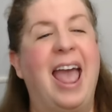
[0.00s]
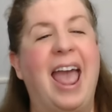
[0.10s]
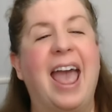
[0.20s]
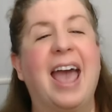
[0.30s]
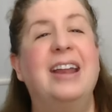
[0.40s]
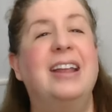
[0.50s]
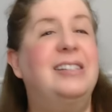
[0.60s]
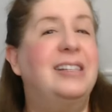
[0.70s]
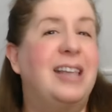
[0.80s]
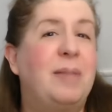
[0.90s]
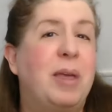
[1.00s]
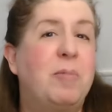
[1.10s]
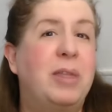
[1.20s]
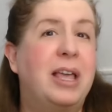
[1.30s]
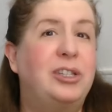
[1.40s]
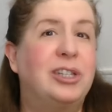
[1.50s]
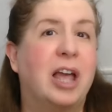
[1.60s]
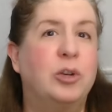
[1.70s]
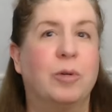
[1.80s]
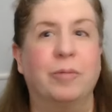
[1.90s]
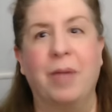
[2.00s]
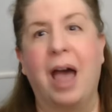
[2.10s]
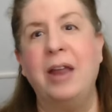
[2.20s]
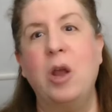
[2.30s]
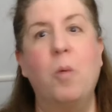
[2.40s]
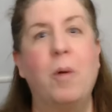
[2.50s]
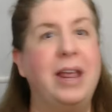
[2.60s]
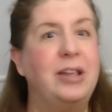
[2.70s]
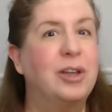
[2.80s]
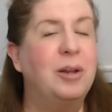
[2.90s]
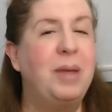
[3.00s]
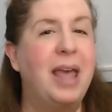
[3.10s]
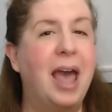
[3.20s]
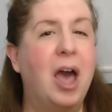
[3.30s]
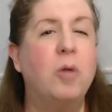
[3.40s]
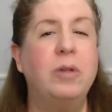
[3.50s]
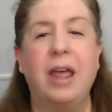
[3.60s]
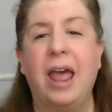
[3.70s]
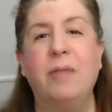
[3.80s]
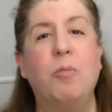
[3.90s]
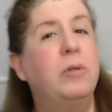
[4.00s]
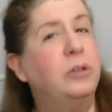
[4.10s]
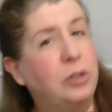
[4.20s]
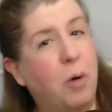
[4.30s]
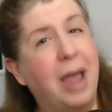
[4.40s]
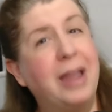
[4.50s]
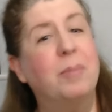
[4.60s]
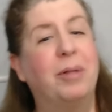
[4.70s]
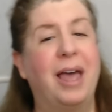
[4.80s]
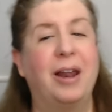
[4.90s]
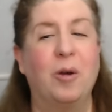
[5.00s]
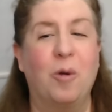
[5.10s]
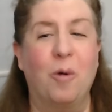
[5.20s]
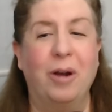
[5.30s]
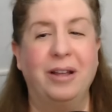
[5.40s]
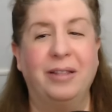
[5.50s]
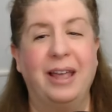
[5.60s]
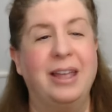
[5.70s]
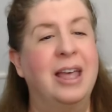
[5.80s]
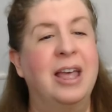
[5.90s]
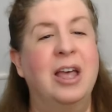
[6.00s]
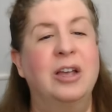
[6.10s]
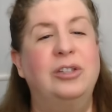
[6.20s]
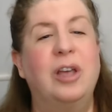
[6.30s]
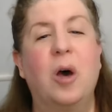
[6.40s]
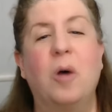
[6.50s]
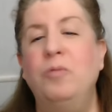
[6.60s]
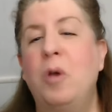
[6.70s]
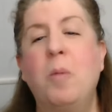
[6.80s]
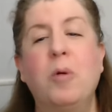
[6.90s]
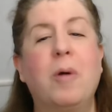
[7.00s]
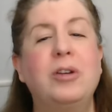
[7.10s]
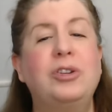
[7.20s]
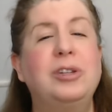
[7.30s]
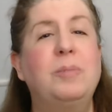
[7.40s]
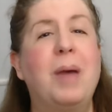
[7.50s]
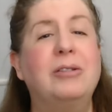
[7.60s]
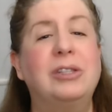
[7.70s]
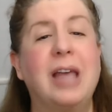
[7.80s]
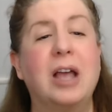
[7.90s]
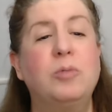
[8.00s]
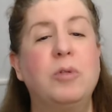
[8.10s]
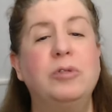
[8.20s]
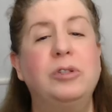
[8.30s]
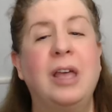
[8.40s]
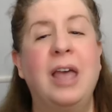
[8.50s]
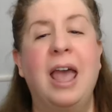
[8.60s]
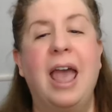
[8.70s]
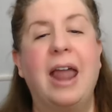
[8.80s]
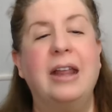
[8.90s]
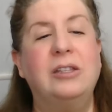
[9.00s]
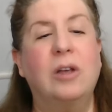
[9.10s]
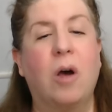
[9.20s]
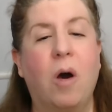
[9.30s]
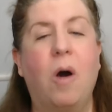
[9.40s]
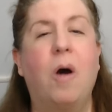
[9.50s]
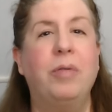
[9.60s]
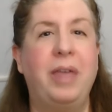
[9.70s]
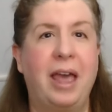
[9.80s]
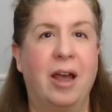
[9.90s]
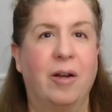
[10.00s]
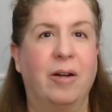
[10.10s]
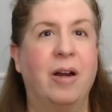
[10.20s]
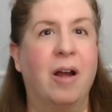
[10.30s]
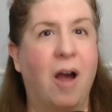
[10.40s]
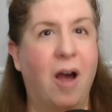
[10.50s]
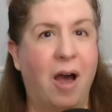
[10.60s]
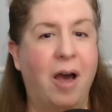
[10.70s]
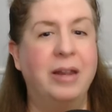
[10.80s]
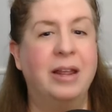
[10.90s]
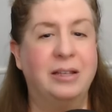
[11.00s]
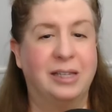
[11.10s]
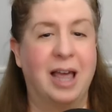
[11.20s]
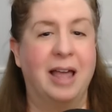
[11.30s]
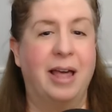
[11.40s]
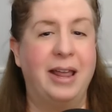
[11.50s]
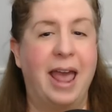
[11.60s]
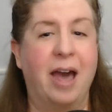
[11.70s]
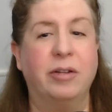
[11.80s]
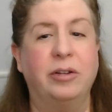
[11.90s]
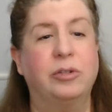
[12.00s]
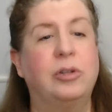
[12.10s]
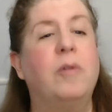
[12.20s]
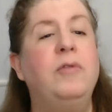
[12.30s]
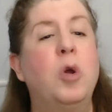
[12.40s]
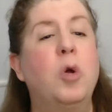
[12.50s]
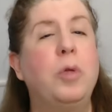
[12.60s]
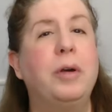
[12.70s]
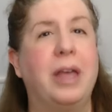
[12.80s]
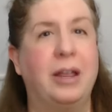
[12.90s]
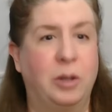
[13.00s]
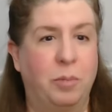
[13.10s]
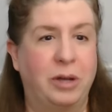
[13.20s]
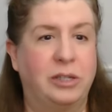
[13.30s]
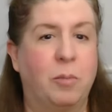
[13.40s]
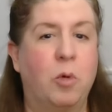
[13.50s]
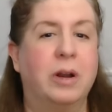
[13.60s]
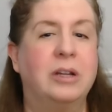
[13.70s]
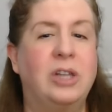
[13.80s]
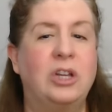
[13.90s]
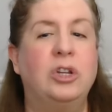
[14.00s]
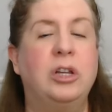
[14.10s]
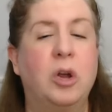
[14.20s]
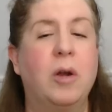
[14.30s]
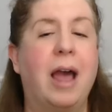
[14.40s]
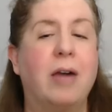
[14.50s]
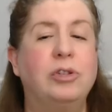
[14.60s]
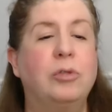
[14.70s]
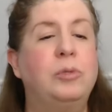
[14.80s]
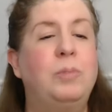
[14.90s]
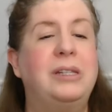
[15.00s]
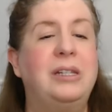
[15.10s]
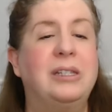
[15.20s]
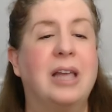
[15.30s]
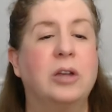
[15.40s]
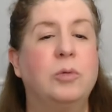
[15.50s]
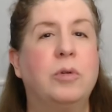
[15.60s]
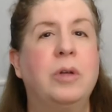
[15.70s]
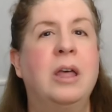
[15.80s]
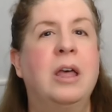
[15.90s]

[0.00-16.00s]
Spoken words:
And it's the same thing with his schedule. I know when he's going to be out, and so I can plan accordingly. So no more questions about schedules, and it's all there on a Skylight calendar. So if you're looking to bring some organization to your household's busy schedule,